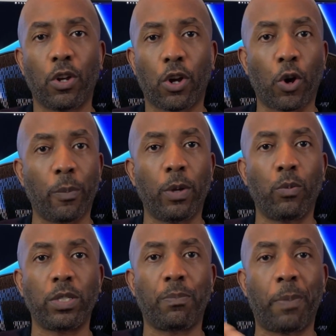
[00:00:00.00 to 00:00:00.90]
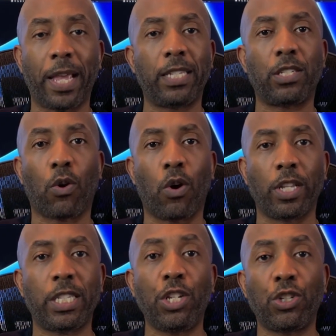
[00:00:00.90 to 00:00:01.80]
Urban was based
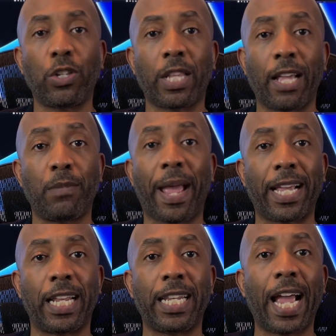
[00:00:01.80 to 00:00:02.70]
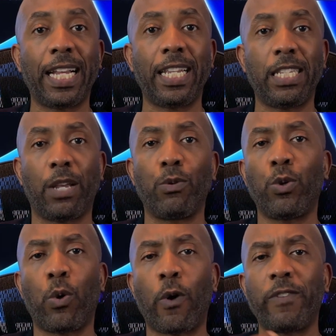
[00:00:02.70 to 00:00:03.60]
on t-shirt lines back in the 90s. They were
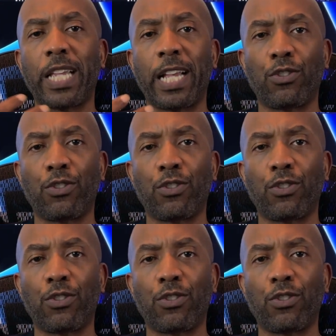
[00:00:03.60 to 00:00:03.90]
doing oversized